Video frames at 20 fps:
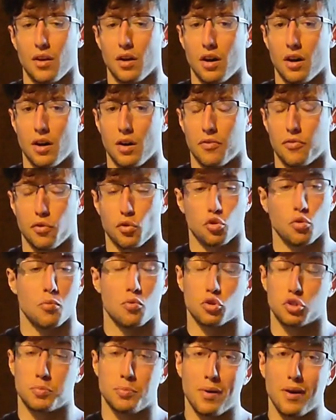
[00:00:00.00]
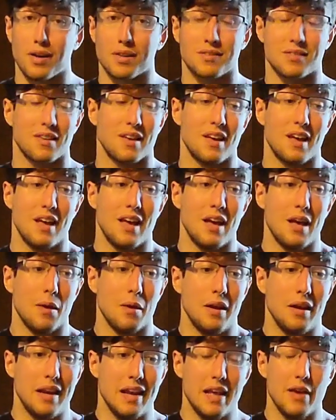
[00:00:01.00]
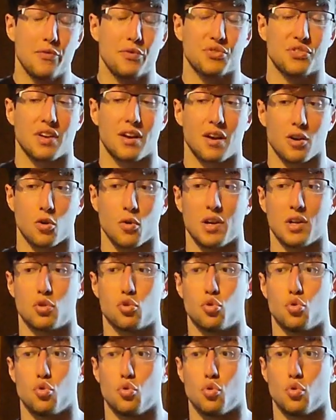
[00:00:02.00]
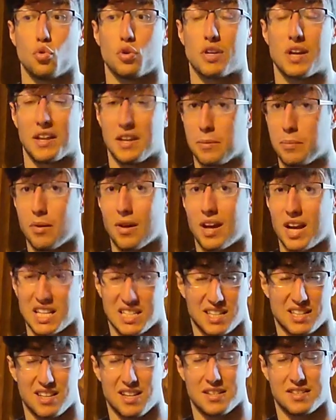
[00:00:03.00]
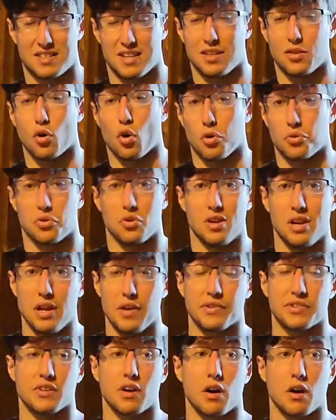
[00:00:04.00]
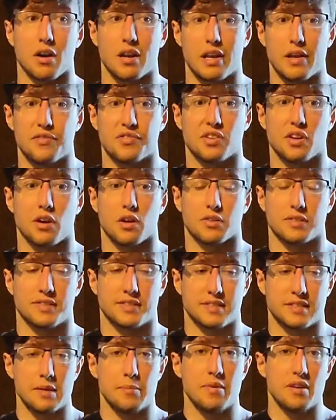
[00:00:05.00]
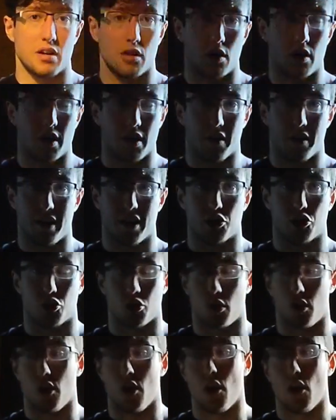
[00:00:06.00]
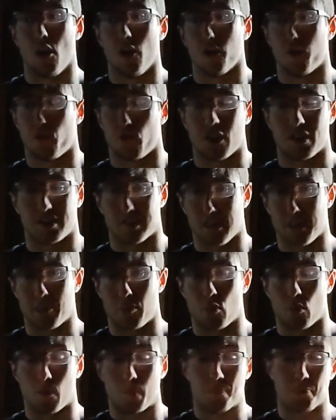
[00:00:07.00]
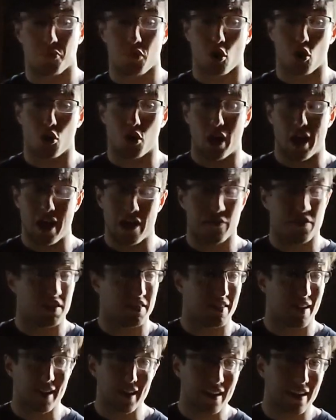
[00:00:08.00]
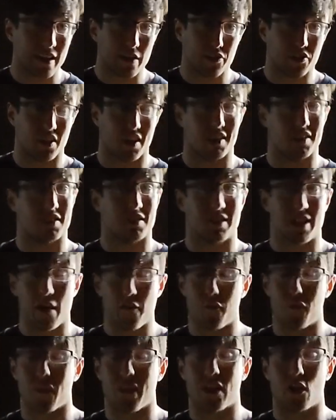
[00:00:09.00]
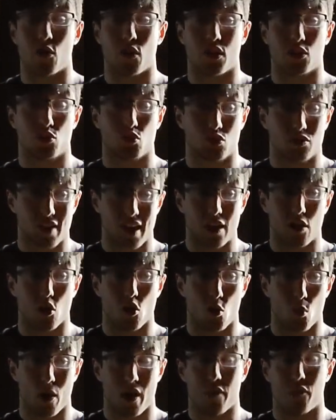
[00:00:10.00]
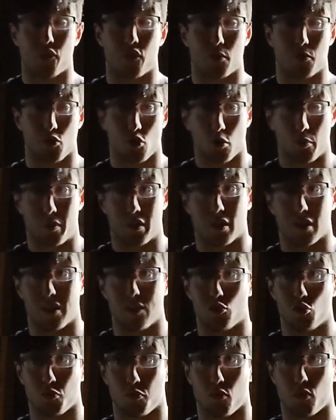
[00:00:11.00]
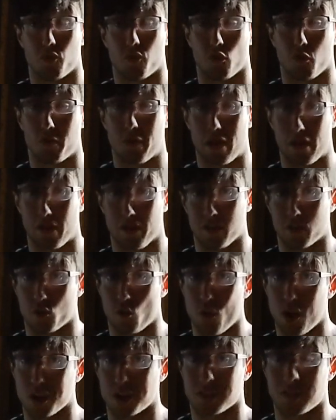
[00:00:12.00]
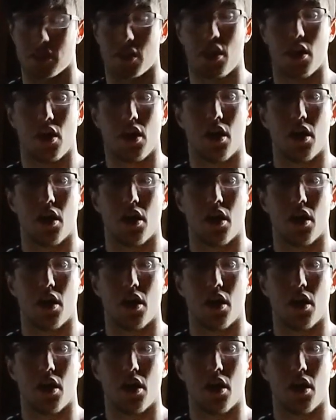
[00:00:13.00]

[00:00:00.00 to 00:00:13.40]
For the most part, lifts that are going to cannibalize, as I said, other lifts are lifts that are similar in nature. For example, a heavy deadlift is definitely going to take away from your ability to perform heavy squats.